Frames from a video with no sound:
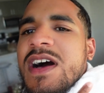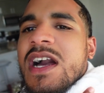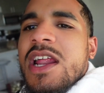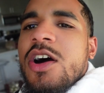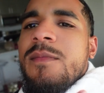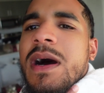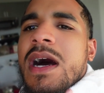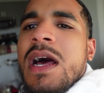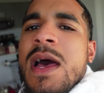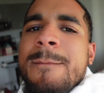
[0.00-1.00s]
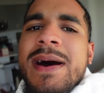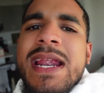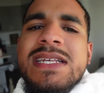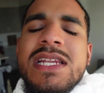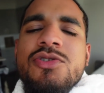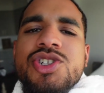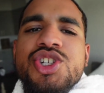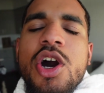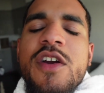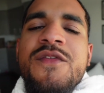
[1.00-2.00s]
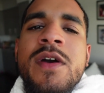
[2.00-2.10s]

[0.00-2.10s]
I got on my, my nice little scarf.